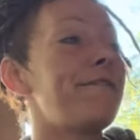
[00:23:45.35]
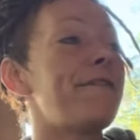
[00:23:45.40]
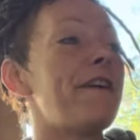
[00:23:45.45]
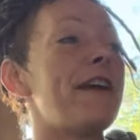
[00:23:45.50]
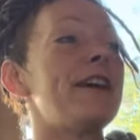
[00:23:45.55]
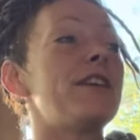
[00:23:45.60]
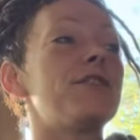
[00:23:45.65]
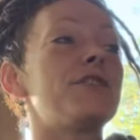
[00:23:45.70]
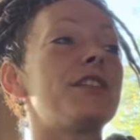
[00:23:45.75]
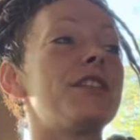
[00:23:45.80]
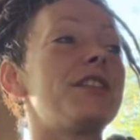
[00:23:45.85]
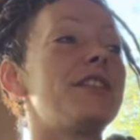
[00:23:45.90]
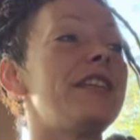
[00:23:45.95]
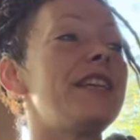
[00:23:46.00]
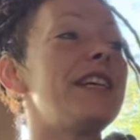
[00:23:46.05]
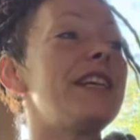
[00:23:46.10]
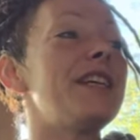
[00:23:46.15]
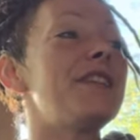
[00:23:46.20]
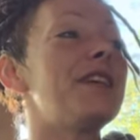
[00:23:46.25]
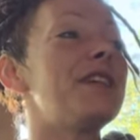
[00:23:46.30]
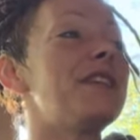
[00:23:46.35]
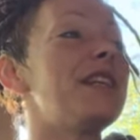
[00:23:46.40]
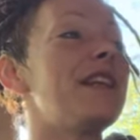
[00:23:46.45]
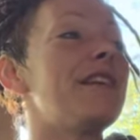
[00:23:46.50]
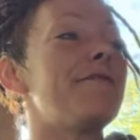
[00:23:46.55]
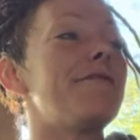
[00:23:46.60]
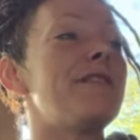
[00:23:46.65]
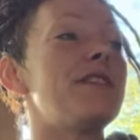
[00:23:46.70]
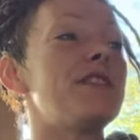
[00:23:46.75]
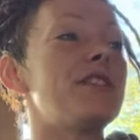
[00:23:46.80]
fail to see that the
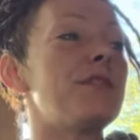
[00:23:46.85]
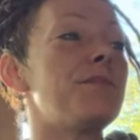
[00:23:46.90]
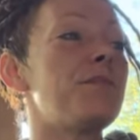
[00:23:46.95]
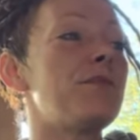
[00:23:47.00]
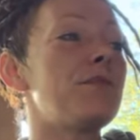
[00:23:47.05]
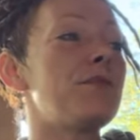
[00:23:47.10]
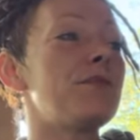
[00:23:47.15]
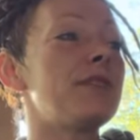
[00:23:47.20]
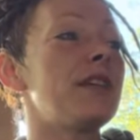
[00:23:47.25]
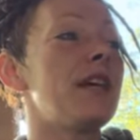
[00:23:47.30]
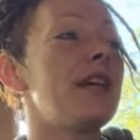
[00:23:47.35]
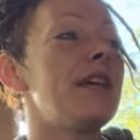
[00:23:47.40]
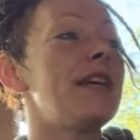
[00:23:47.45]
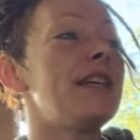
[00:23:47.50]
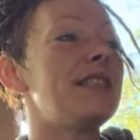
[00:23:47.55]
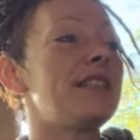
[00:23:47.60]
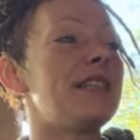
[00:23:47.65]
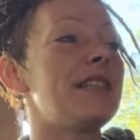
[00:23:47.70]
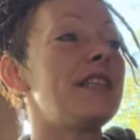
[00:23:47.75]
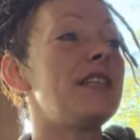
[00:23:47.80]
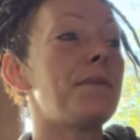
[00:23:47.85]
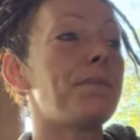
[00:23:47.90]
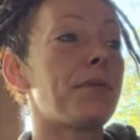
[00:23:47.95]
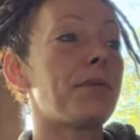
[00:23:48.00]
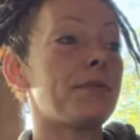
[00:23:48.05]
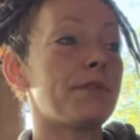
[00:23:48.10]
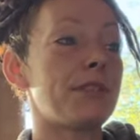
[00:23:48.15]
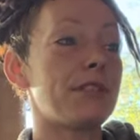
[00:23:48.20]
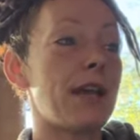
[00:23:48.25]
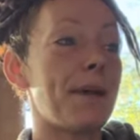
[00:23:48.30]
invisibles is in the
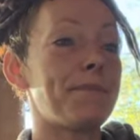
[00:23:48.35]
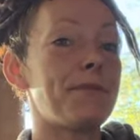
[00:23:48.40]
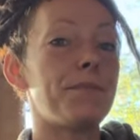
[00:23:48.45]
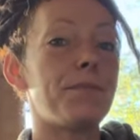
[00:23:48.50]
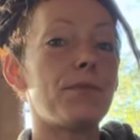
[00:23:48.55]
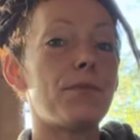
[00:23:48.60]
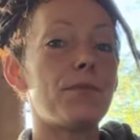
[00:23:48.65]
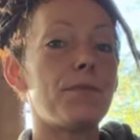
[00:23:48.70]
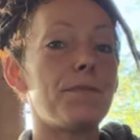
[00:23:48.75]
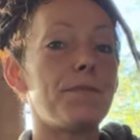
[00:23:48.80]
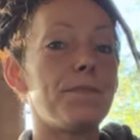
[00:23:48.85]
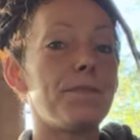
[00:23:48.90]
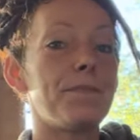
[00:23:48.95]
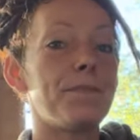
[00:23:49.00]
perceptible,